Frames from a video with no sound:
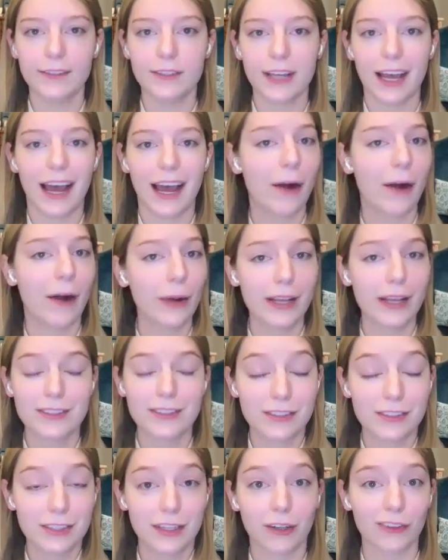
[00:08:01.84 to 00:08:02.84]
and how
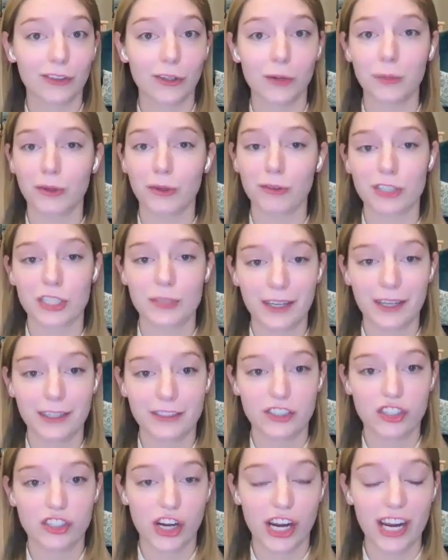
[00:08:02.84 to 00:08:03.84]
has the global
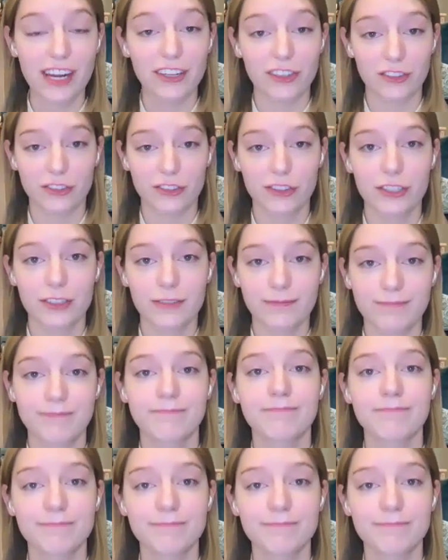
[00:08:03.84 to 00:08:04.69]
response changed?